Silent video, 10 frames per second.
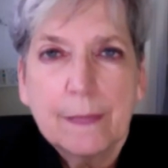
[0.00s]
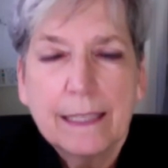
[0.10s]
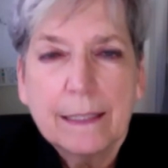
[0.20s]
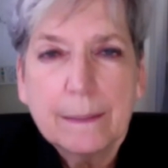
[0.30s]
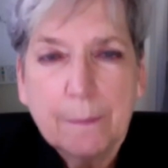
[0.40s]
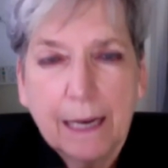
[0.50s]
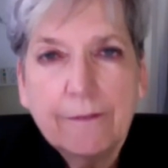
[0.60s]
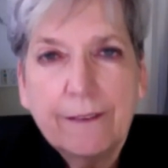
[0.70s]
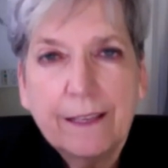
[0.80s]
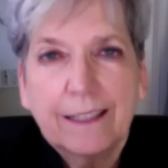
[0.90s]
It's
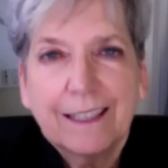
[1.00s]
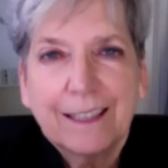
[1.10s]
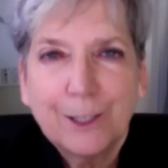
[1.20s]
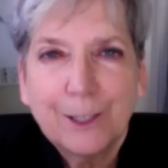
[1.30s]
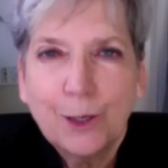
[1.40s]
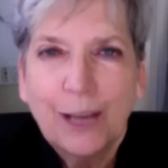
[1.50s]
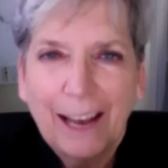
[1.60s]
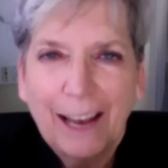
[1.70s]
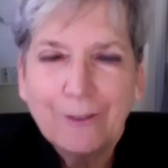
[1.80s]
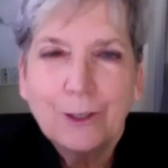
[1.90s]
my feeling that you
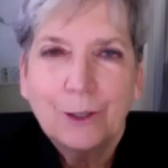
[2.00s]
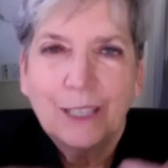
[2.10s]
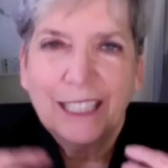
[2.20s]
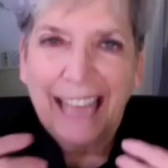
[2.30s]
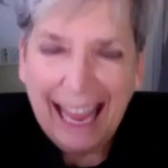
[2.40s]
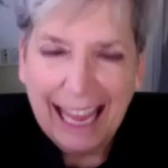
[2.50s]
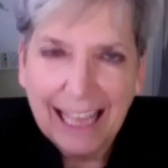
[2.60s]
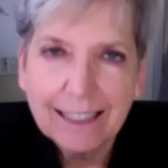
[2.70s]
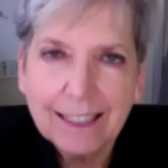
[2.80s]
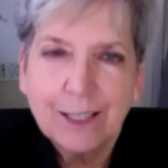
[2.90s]
have to
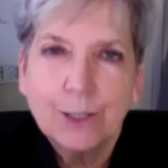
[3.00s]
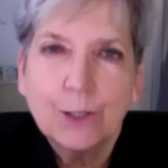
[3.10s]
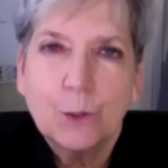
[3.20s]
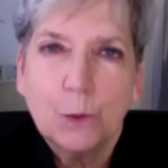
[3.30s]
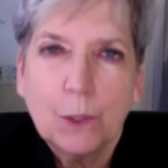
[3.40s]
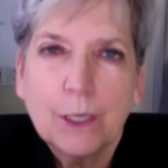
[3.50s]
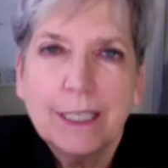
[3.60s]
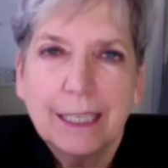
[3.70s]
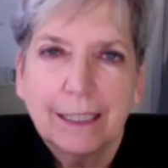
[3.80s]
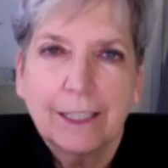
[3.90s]
enhance the
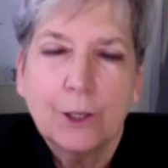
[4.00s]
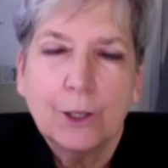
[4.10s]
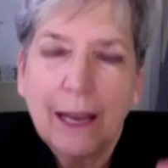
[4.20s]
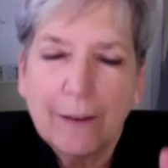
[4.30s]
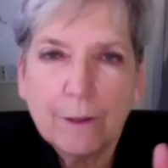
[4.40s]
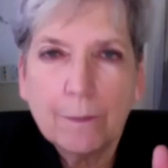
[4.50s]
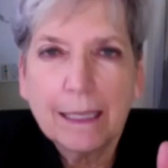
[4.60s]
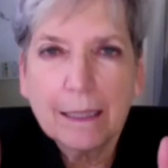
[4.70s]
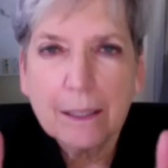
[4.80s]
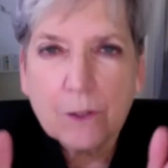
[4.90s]
storytelling. You have
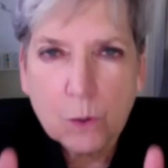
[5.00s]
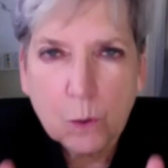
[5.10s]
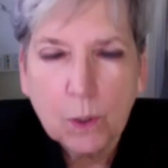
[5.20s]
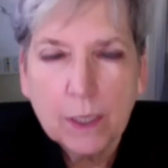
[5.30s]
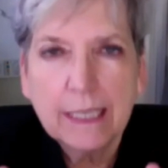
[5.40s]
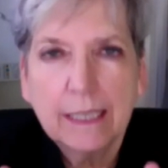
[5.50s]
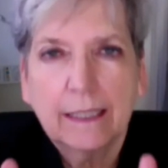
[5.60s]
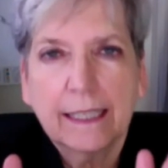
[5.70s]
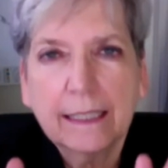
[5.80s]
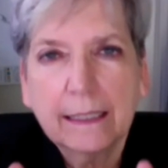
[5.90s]
to make the
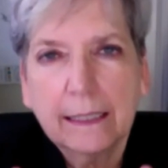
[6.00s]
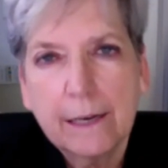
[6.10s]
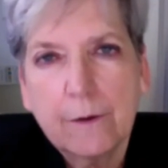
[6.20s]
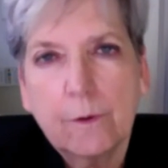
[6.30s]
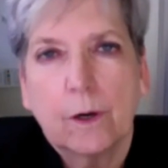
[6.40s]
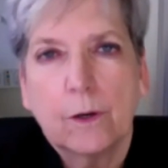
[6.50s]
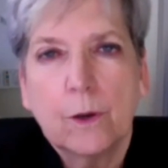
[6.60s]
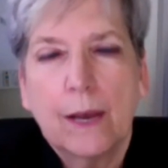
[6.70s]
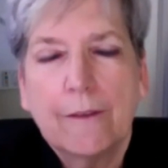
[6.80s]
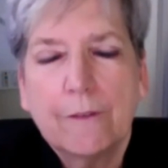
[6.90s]
storytelling
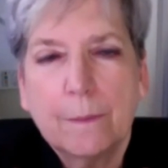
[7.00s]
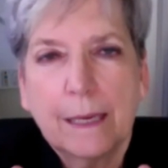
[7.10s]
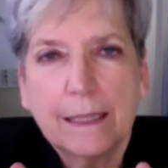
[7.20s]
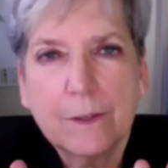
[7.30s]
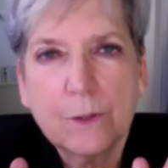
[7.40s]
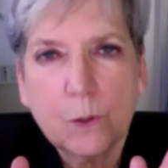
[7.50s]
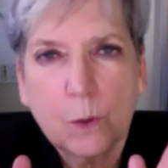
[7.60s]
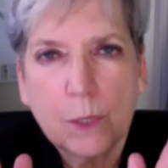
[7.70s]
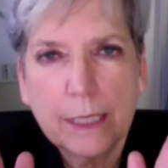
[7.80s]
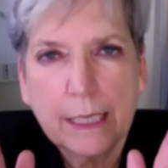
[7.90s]
clearer. You have to make the
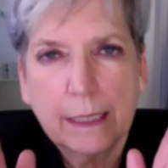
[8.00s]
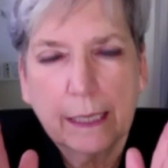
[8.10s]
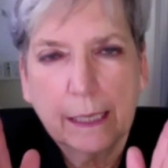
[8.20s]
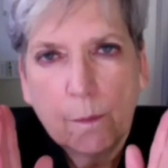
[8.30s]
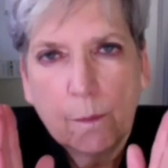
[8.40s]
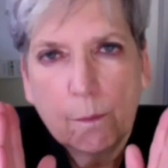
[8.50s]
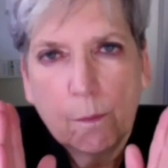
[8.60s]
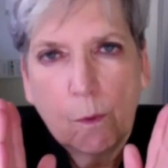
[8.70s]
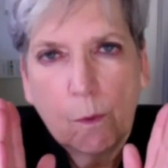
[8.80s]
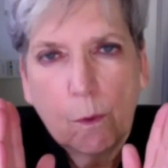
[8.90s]
storytelling
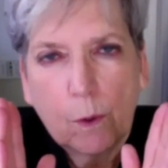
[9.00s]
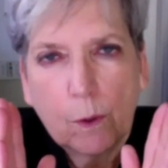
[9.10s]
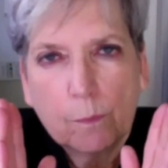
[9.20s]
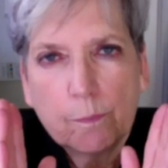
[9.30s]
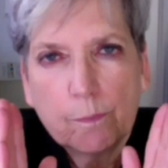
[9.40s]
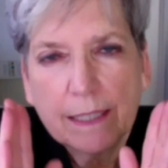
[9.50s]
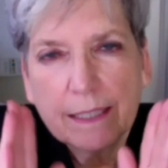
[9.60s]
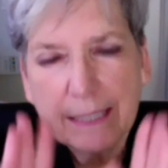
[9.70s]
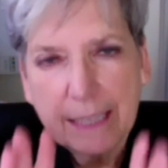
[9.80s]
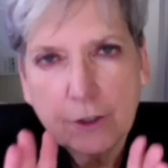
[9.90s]
more
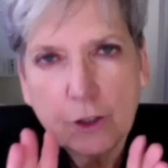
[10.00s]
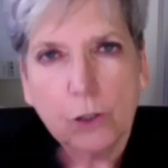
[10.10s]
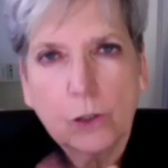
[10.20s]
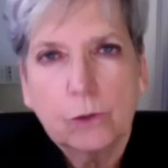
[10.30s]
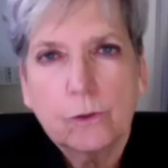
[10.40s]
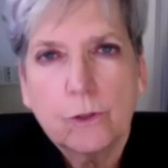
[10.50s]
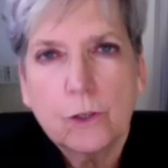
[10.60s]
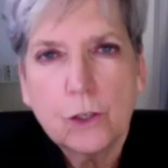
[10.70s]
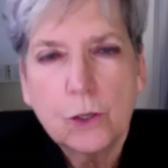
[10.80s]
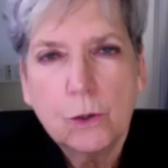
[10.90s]
essential
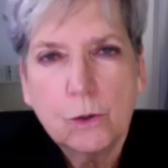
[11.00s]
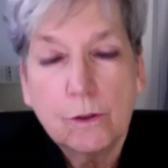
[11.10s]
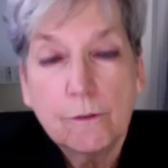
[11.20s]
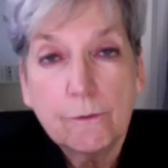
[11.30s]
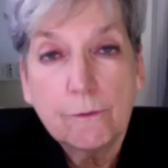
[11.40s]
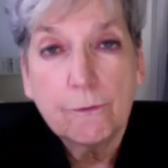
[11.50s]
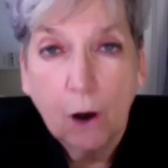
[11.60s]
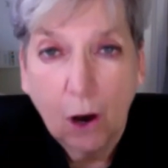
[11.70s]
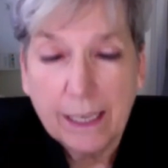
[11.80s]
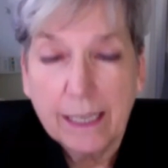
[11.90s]
to the
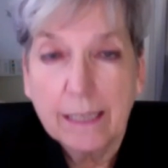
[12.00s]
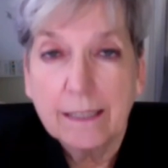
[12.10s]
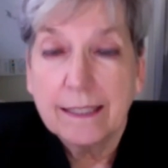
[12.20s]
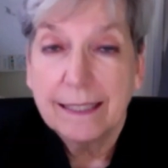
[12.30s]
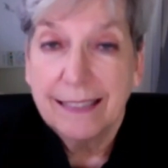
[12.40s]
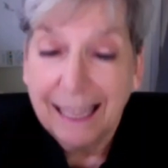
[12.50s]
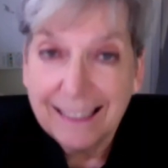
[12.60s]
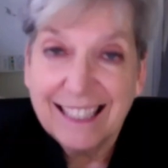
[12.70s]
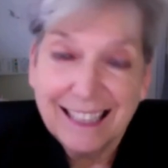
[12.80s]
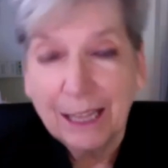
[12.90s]
audience. And
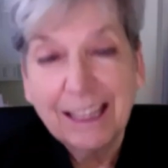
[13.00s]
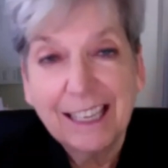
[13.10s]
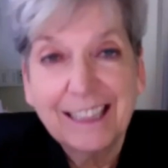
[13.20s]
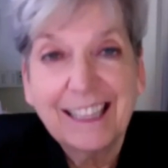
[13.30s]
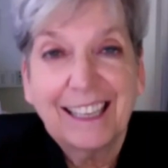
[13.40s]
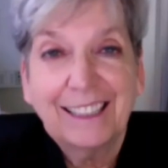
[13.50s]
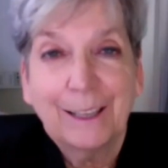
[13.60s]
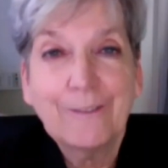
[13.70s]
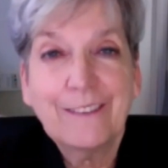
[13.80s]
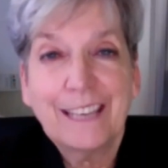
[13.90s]
that's the thing that I
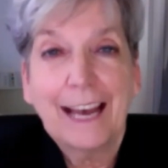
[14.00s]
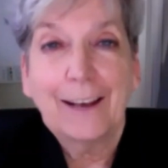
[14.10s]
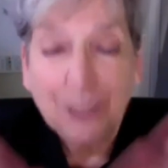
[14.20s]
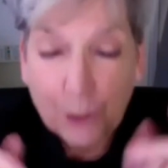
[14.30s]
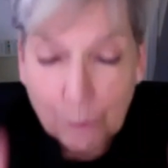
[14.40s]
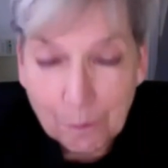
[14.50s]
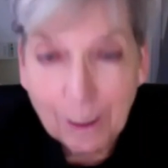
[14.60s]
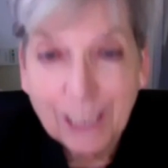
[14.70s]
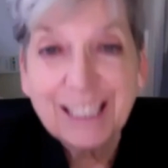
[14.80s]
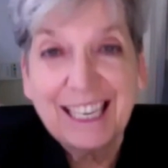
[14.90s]
left out, that you
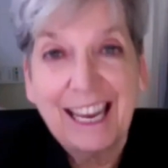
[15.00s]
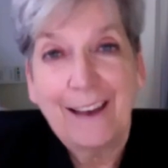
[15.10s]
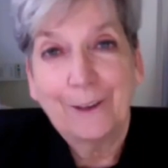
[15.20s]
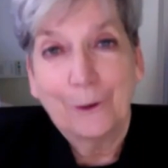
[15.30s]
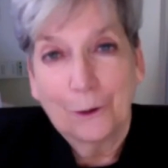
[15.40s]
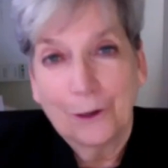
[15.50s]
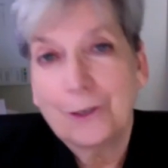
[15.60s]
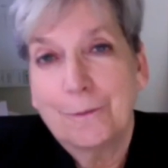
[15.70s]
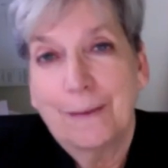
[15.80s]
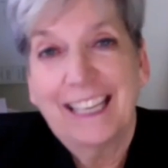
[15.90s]
must have in
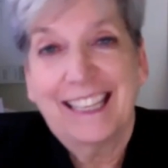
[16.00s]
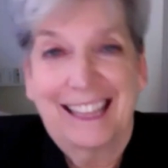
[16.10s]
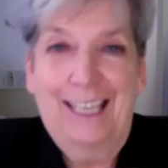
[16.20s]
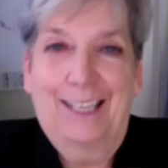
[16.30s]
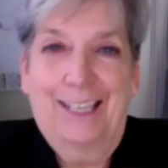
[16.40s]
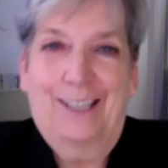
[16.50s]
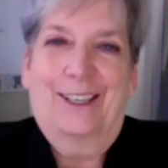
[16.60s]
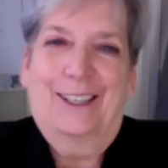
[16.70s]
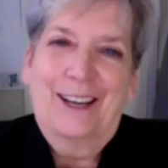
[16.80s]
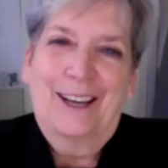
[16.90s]
order to make
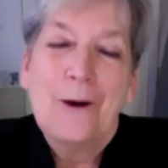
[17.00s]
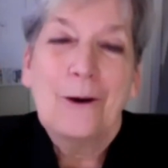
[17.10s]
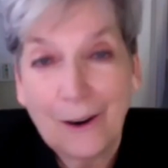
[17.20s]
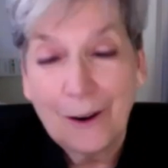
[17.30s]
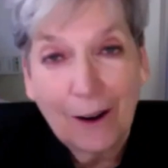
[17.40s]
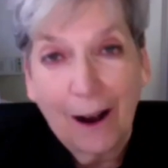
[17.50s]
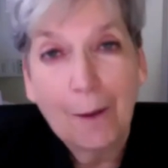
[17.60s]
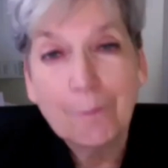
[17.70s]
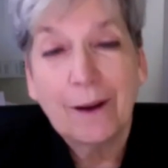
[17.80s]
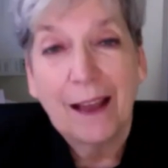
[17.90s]
theater or
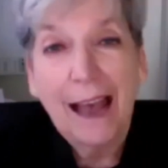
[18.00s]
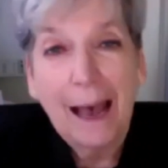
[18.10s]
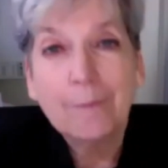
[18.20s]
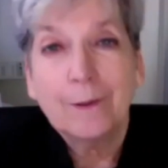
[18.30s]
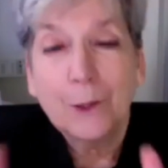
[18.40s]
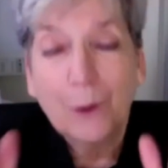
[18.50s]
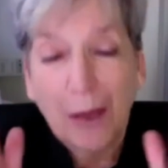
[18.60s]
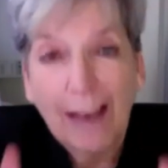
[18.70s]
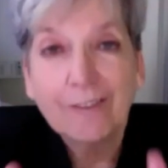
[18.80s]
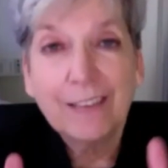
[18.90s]
opera happen. You
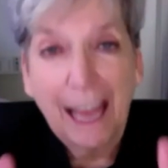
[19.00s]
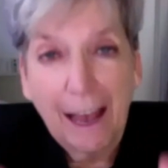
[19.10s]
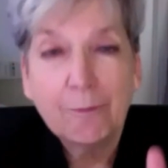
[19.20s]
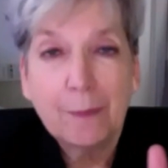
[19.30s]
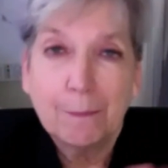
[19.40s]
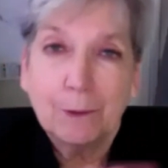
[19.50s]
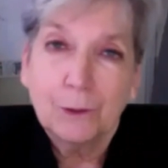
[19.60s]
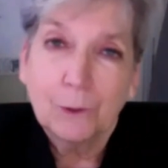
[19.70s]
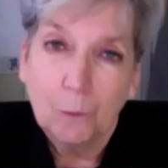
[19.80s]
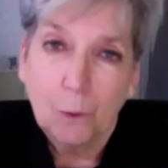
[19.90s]
have to have people
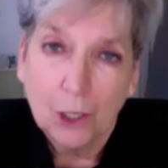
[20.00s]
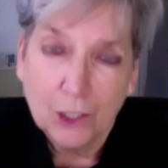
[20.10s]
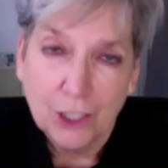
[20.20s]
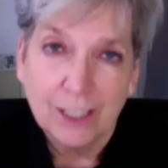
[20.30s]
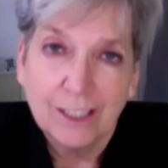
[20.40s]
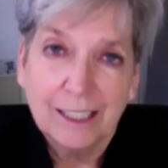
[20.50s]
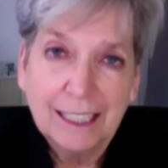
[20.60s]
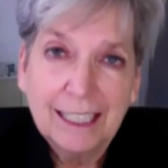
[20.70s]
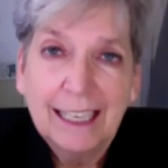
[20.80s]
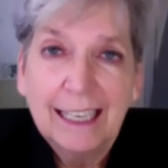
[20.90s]
to watch it.
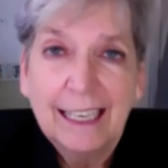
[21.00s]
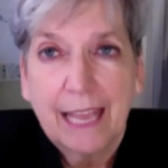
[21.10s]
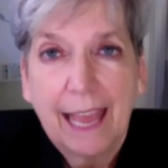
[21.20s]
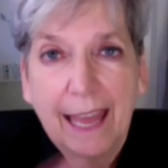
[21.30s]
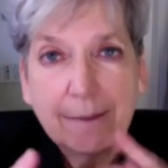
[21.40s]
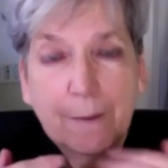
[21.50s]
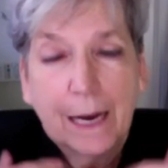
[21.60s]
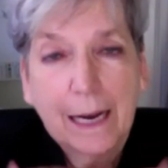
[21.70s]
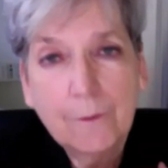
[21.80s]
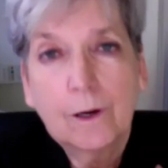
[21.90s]
And my
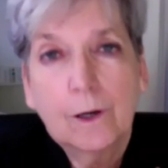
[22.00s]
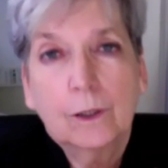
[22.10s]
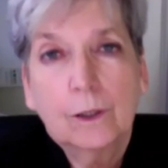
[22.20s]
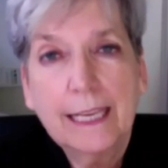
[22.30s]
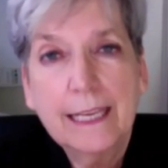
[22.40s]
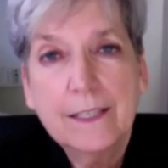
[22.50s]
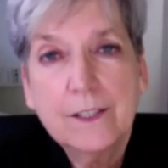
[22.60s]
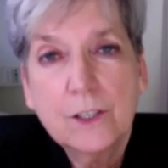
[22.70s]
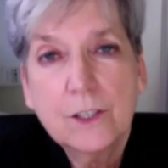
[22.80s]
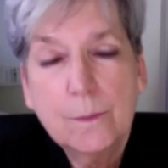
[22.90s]
role is
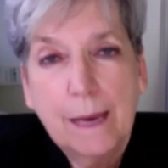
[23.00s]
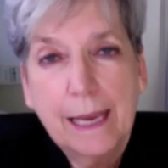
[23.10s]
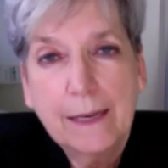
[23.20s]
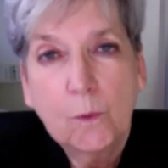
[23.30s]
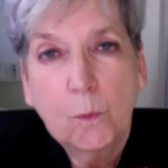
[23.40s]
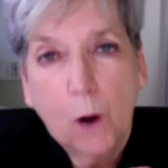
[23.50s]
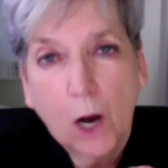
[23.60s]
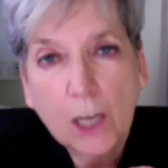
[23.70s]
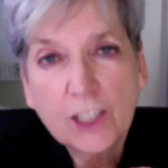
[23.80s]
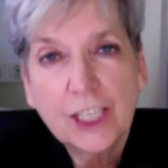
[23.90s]
to make
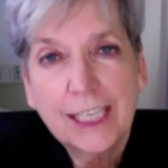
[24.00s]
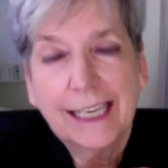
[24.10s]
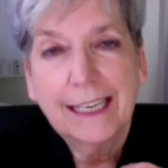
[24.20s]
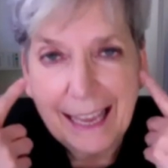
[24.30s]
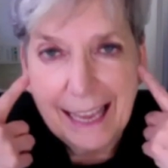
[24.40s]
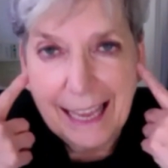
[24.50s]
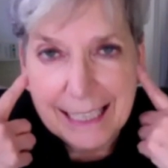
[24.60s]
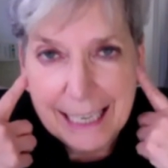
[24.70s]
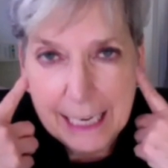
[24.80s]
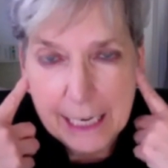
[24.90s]
watching and
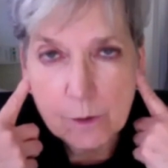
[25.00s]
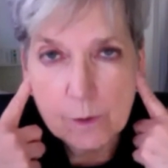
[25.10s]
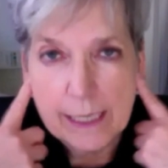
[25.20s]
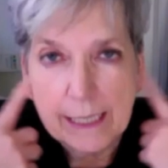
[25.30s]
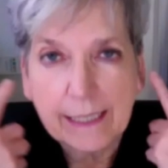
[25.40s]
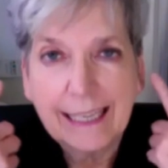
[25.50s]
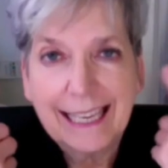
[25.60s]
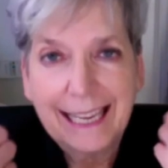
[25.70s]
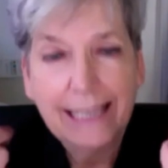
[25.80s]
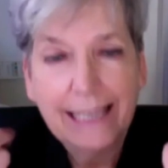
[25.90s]
hearing
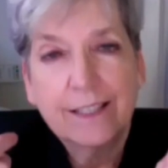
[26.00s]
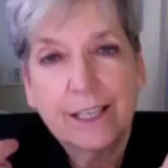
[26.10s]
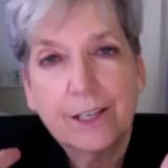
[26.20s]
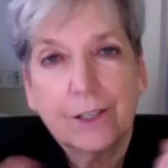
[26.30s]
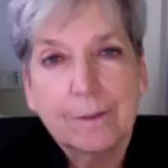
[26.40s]
easier.